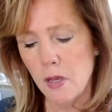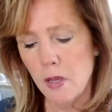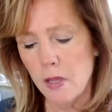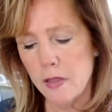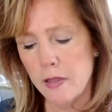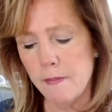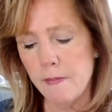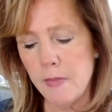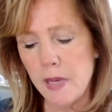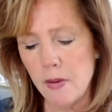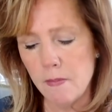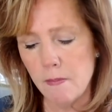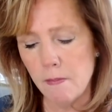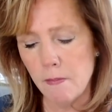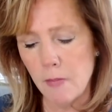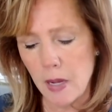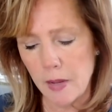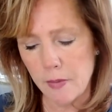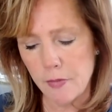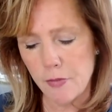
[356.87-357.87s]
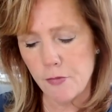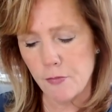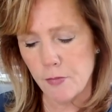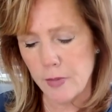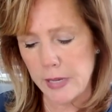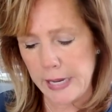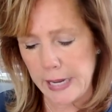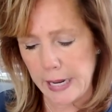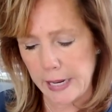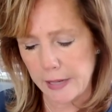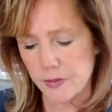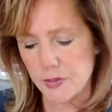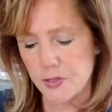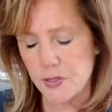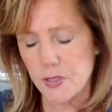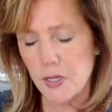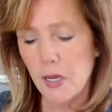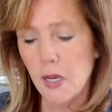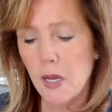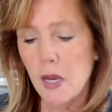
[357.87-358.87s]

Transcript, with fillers: the mid month readings.